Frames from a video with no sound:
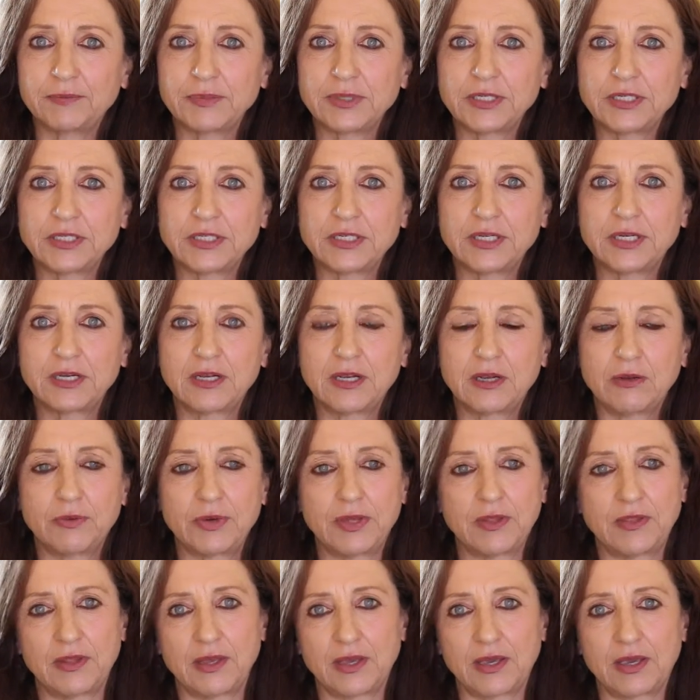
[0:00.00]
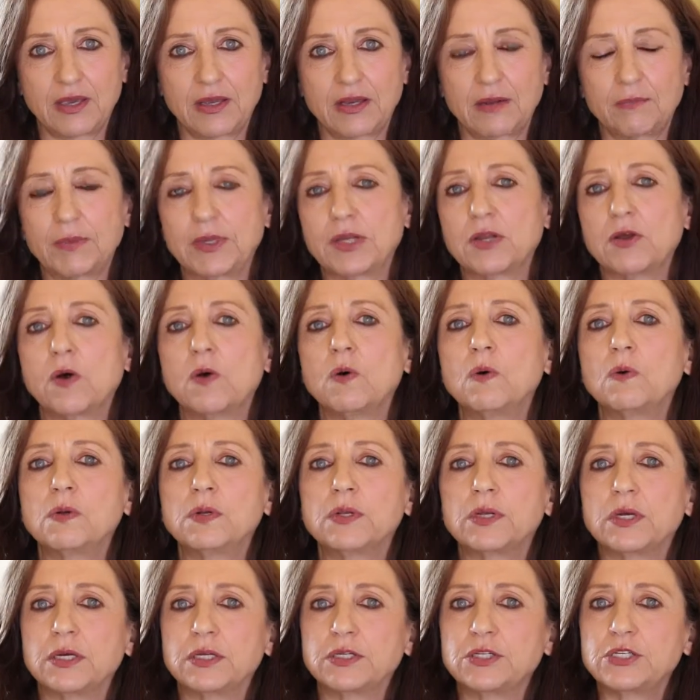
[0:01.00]
Particularly when they get a bit
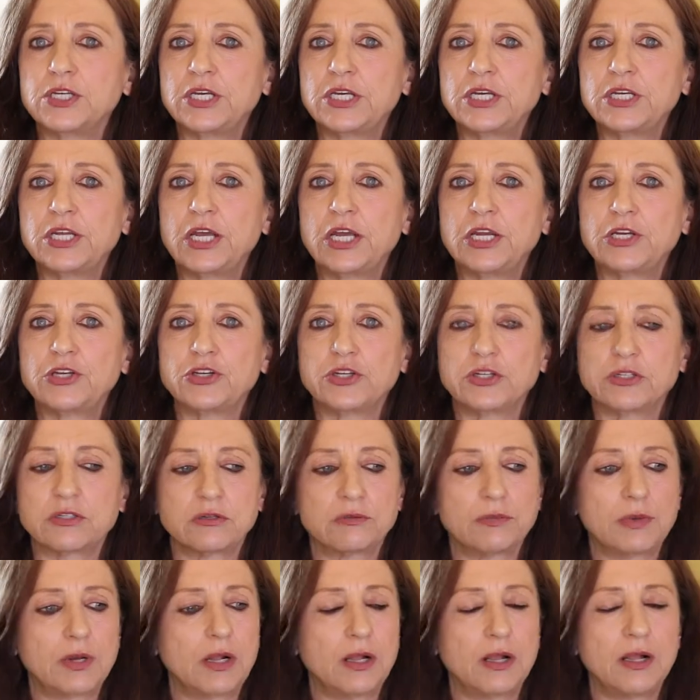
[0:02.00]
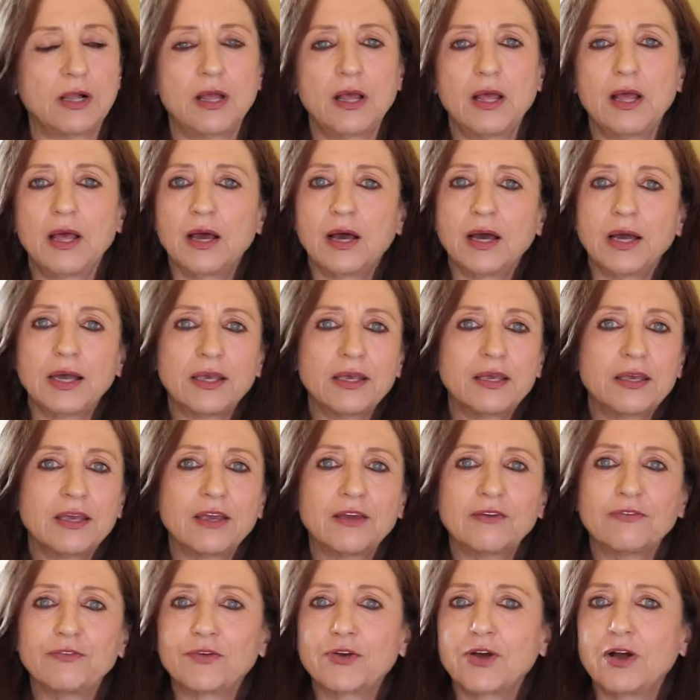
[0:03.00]
older, teenagers. Well, I
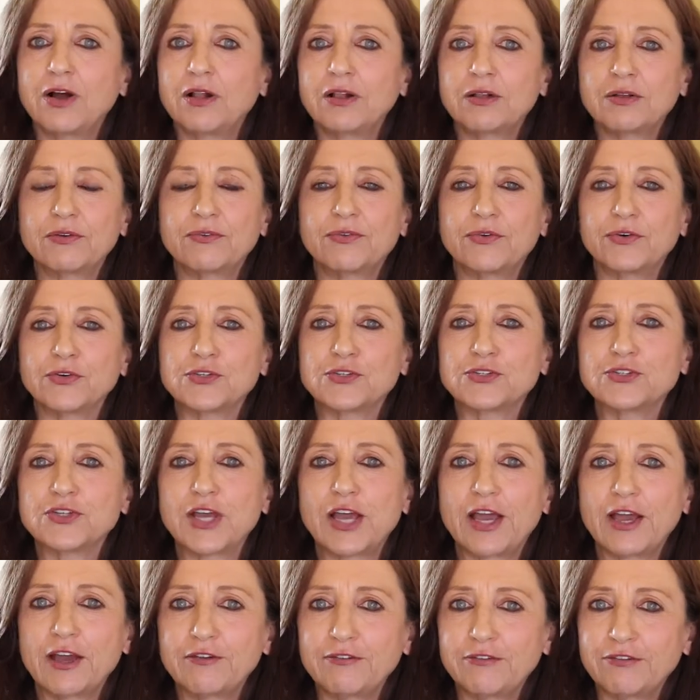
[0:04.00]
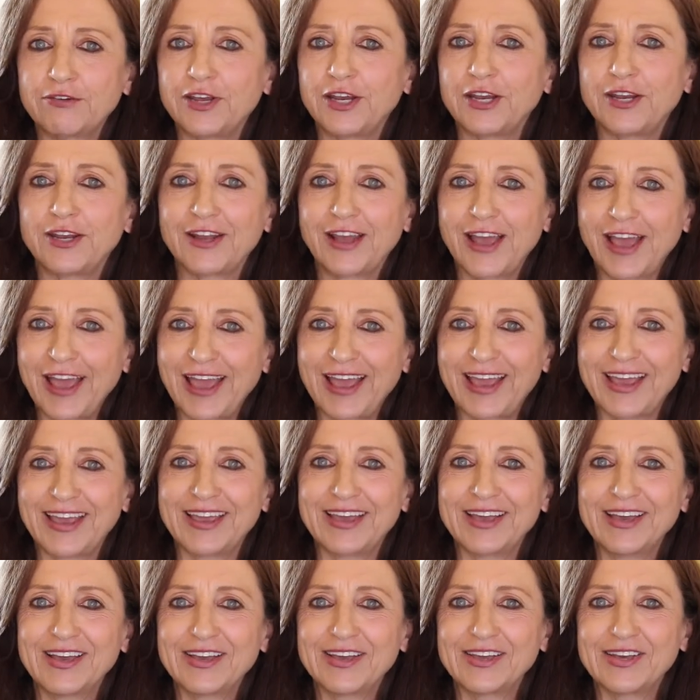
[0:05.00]
give Calc Phos every
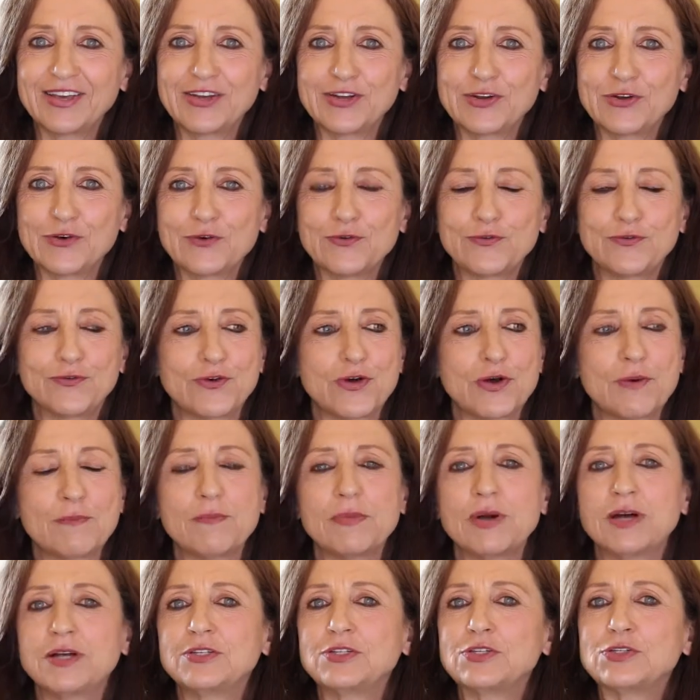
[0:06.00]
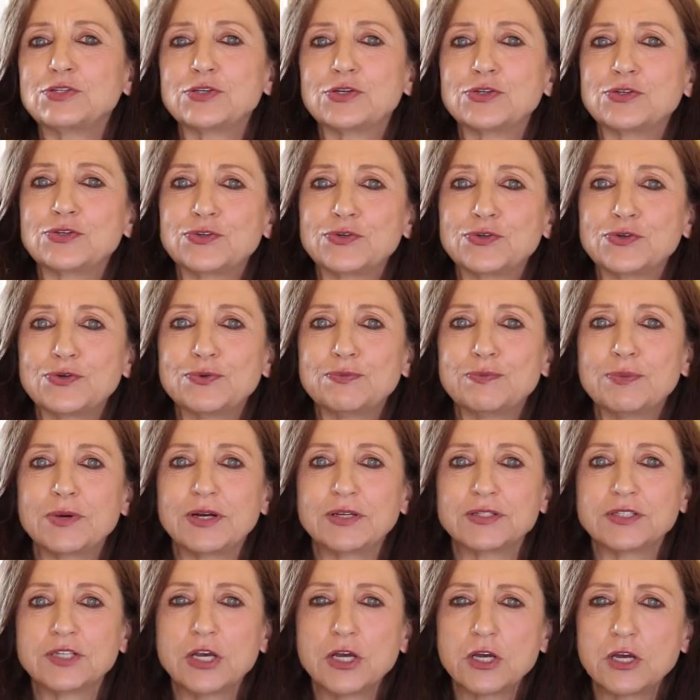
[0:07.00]
day, you know, for months or two
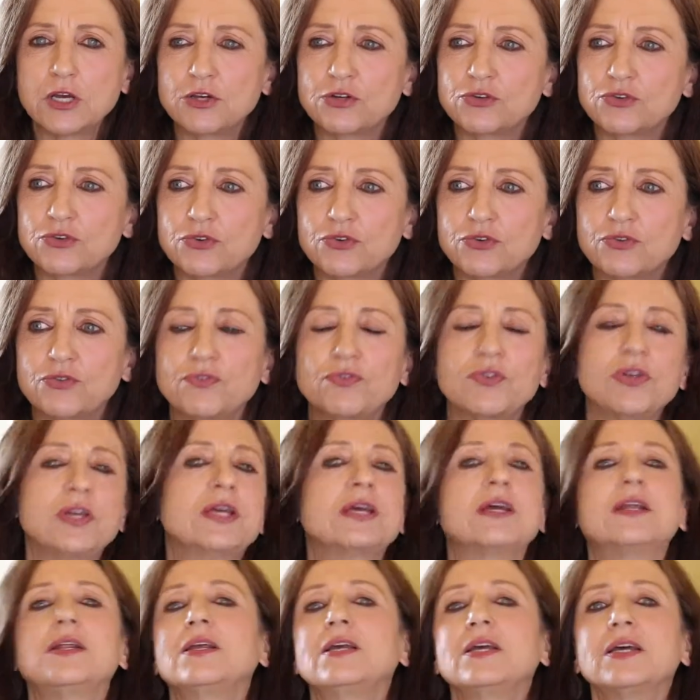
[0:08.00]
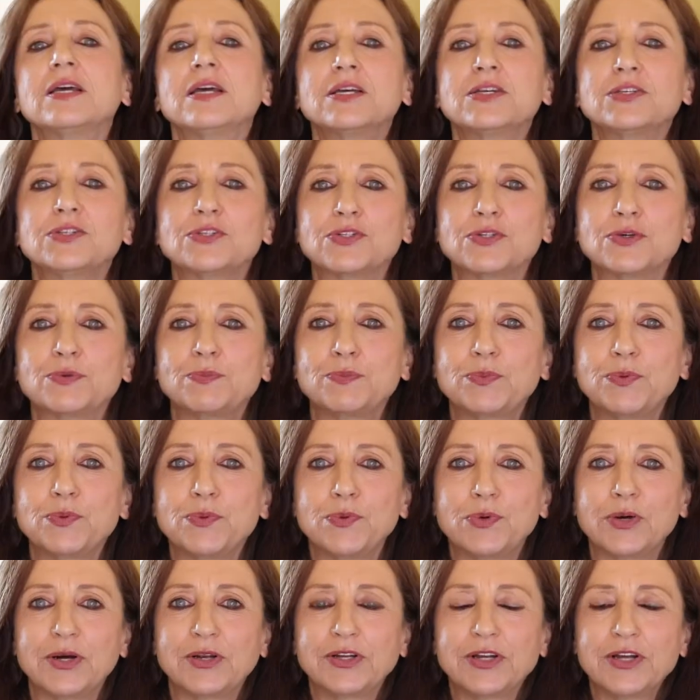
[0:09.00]
months to really
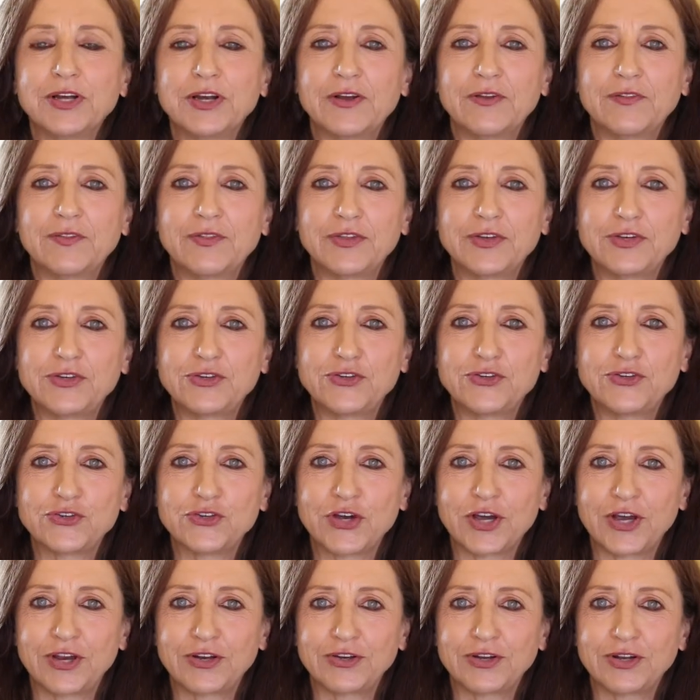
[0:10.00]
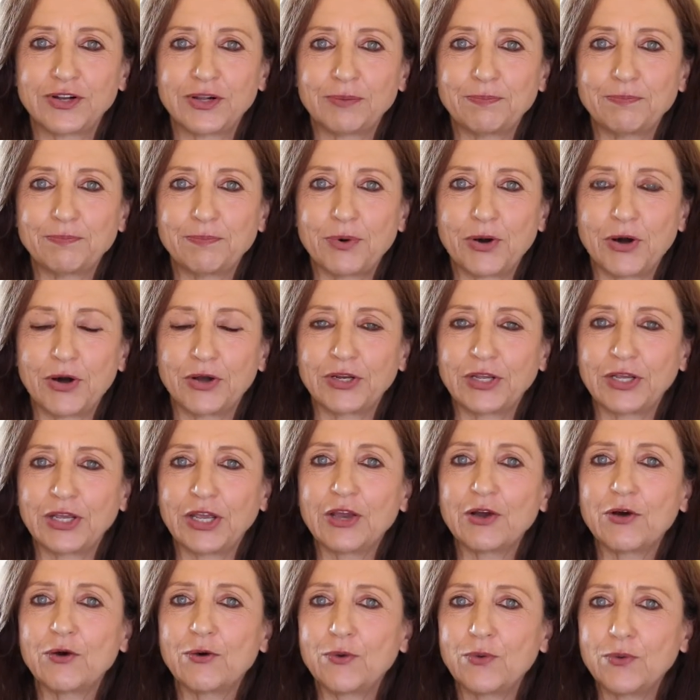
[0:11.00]
support the general
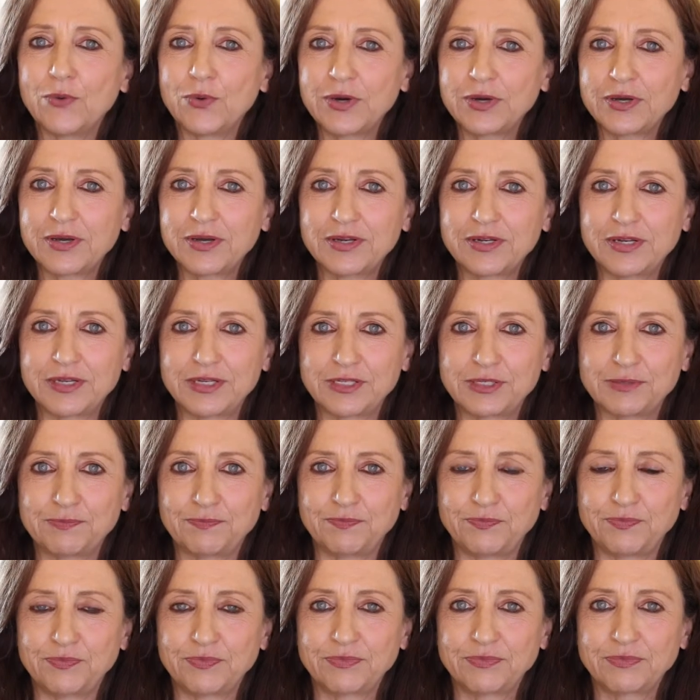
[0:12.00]
body organism.